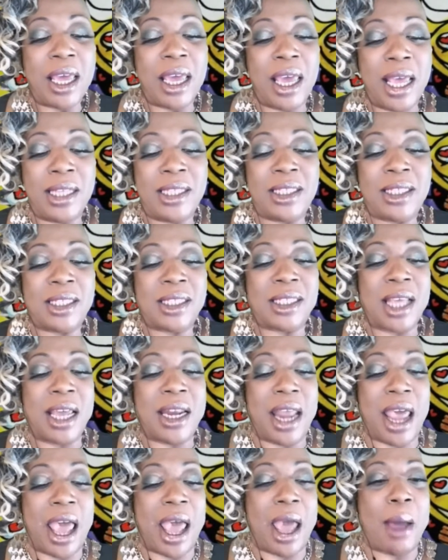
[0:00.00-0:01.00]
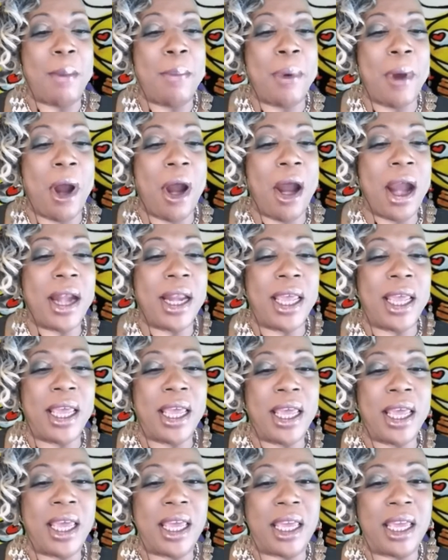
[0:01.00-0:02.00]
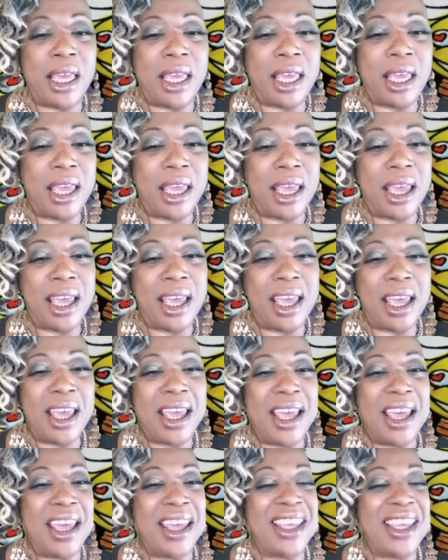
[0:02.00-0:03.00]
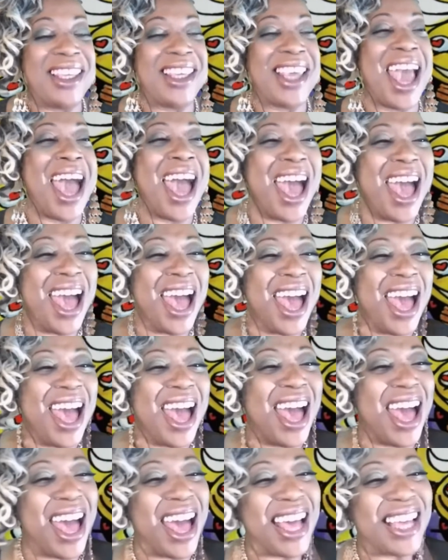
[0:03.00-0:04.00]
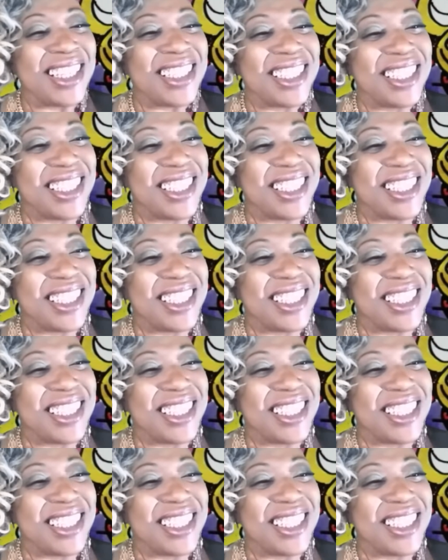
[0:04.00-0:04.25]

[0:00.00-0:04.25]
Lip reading: It's a damn party. Yes.